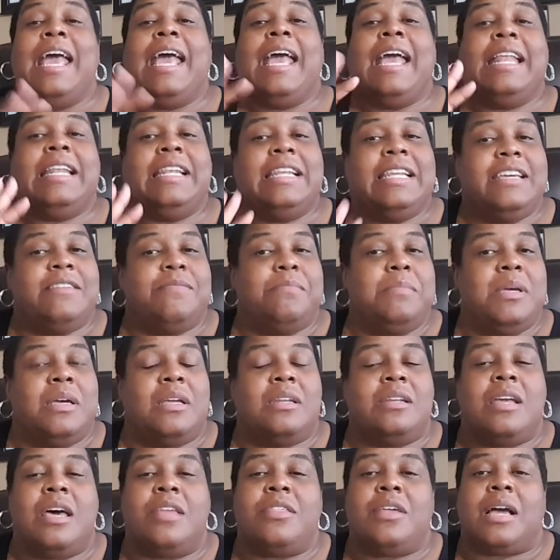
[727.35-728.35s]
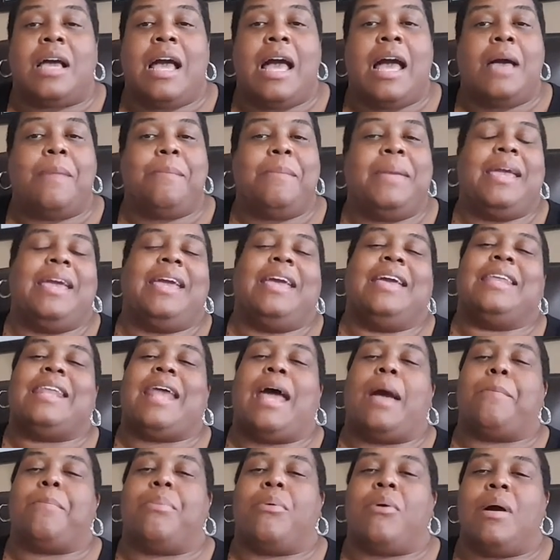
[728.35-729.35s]
and leave me another comment, and
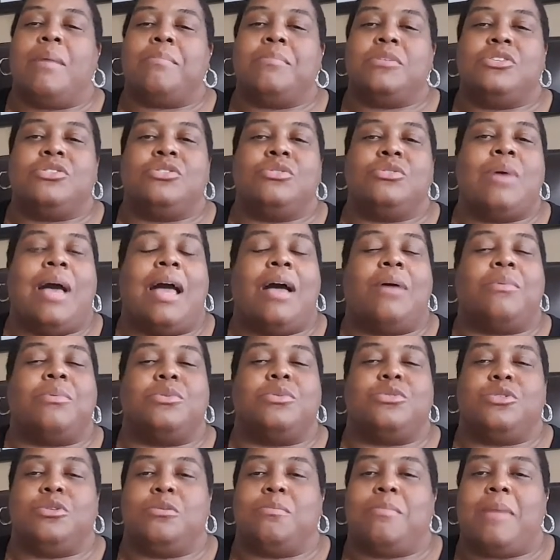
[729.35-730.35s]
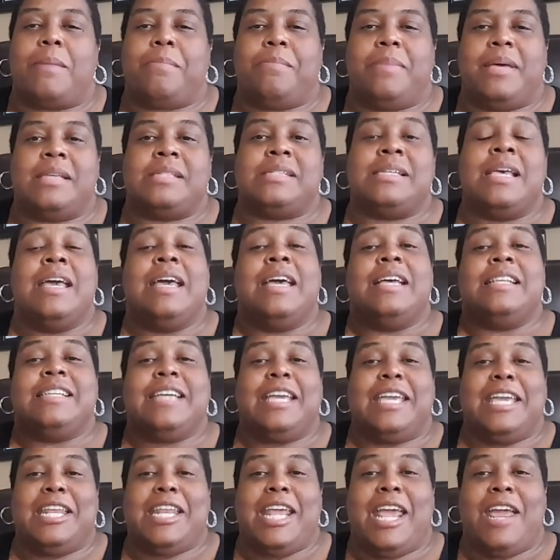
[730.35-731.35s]
I promise you I will do my best to
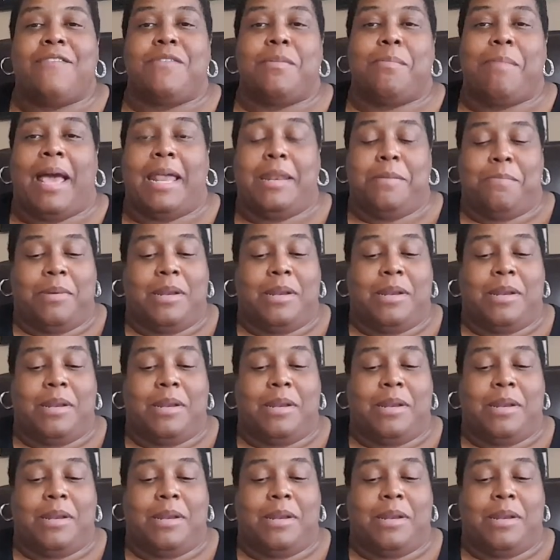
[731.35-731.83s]
get everybody.